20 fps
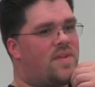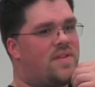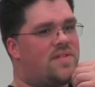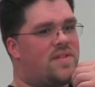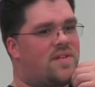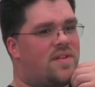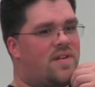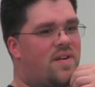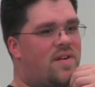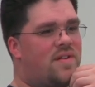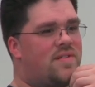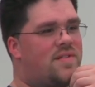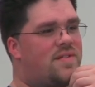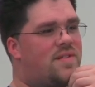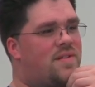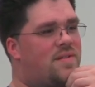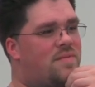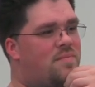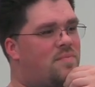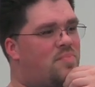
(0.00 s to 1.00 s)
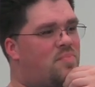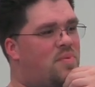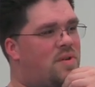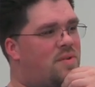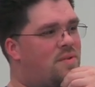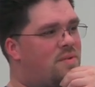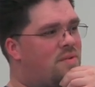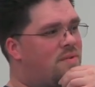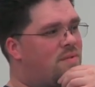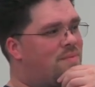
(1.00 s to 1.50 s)
it's a constant
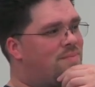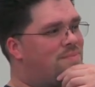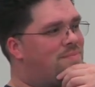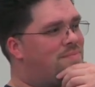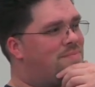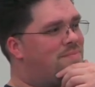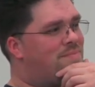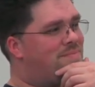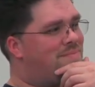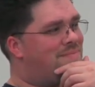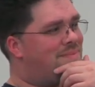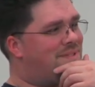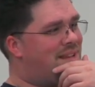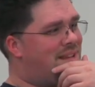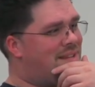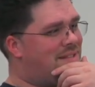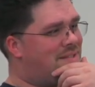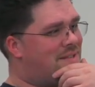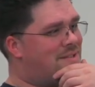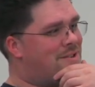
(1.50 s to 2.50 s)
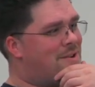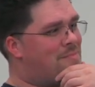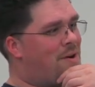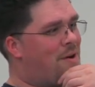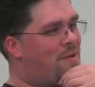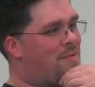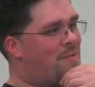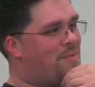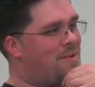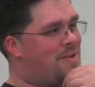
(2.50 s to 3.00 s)
bitter taste in your
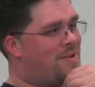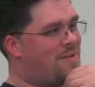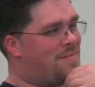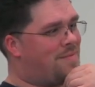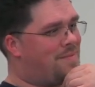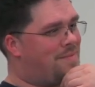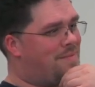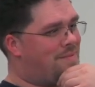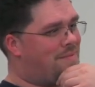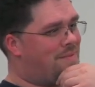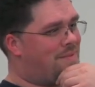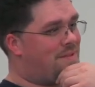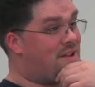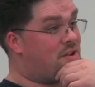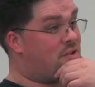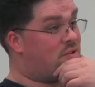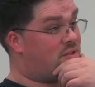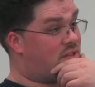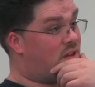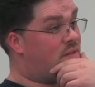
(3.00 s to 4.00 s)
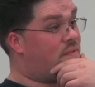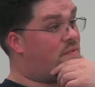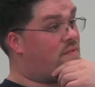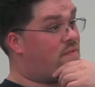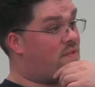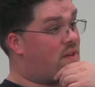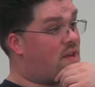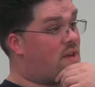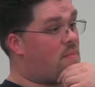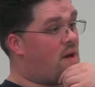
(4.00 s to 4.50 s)
mouth when you let yourself
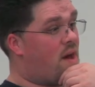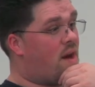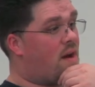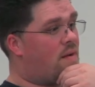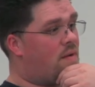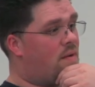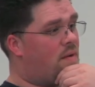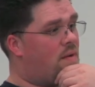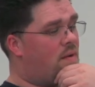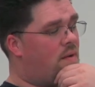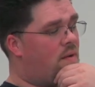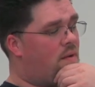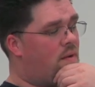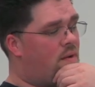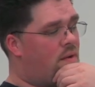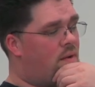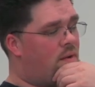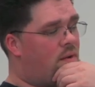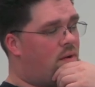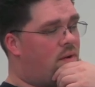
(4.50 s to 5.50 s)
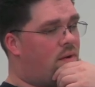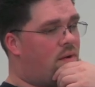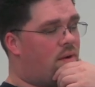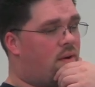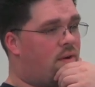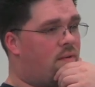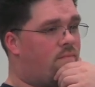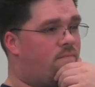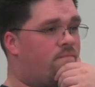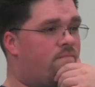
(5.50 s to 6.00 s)
think about it.
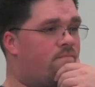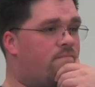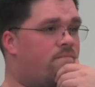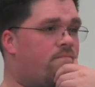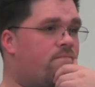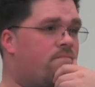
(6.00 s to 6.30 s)
Um,